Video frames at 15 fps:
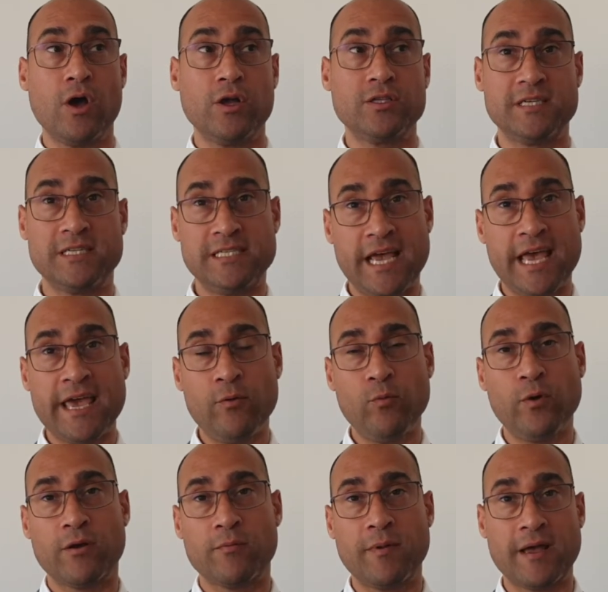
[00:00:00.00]
Today
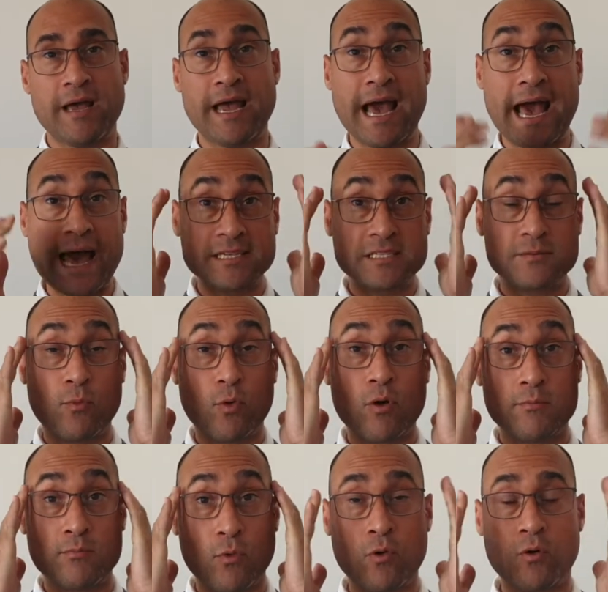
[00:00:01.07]
we are being asked more
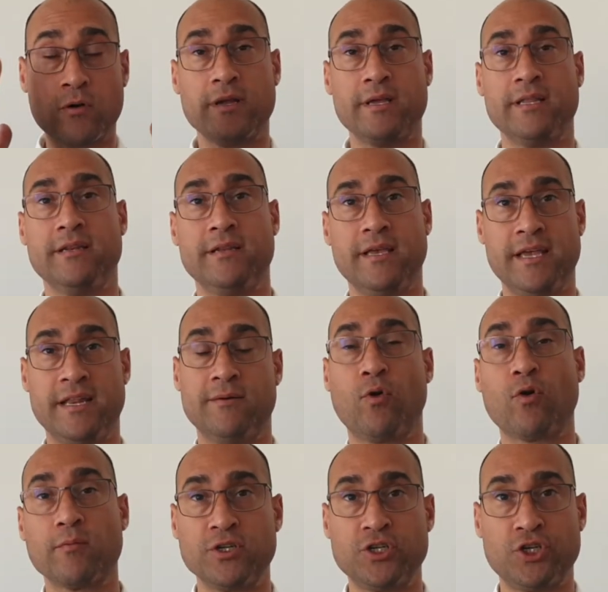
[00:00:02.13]
and more in a
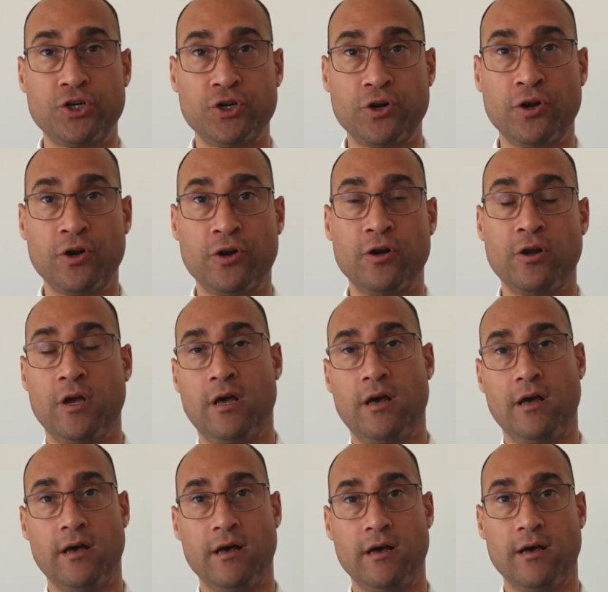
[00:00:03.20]
more mature
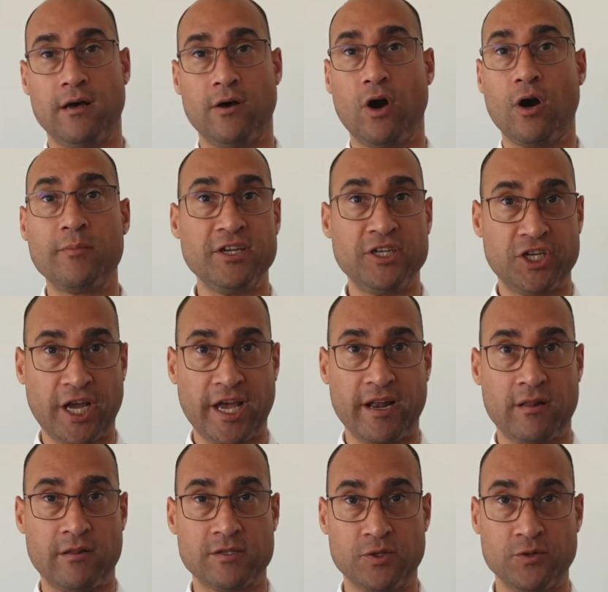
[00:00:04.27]

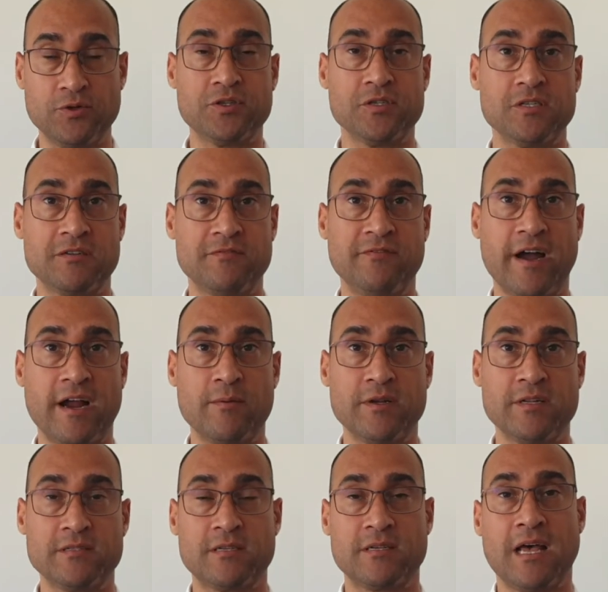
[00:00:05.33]
omnichannel solutions
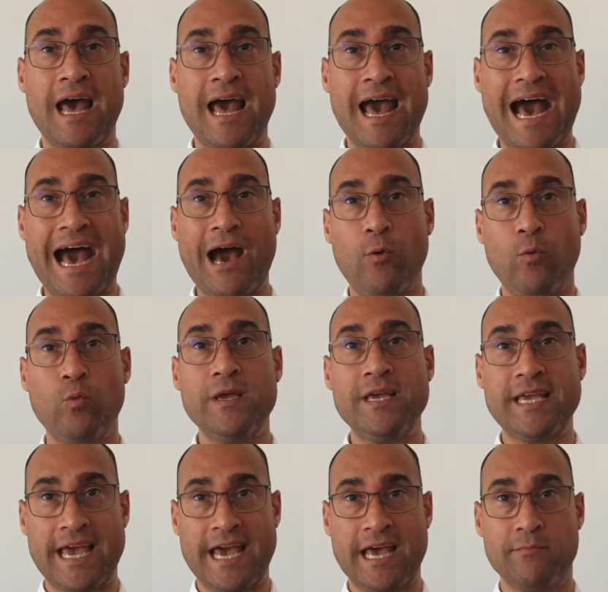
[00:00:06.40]
environment how we
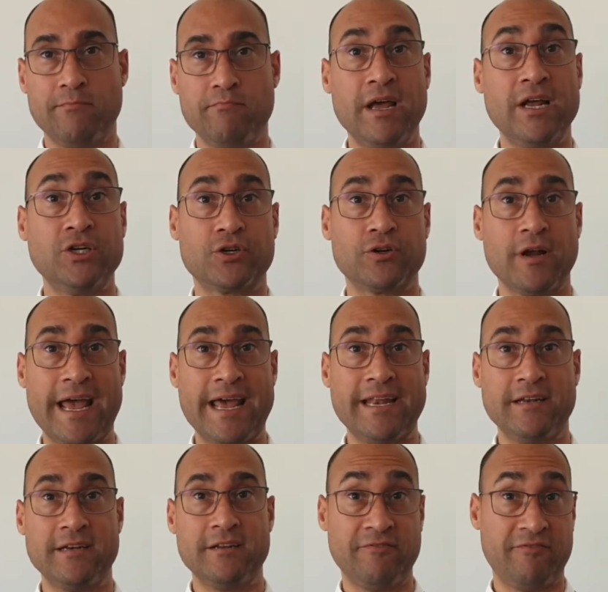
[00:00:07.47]
can measure
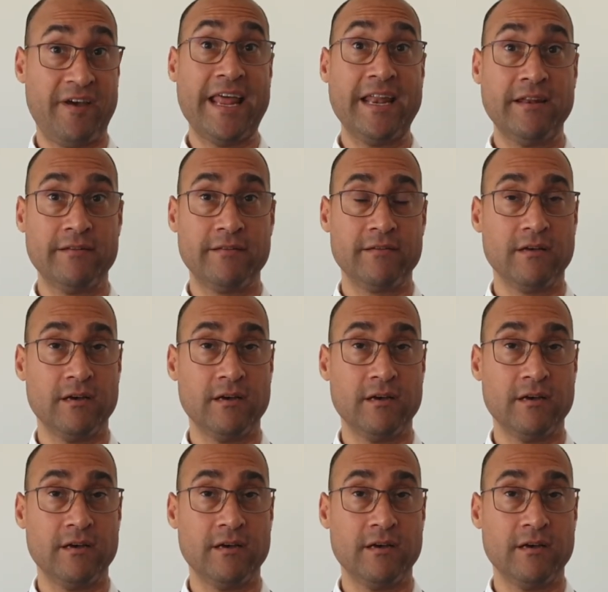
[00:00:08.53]
and defend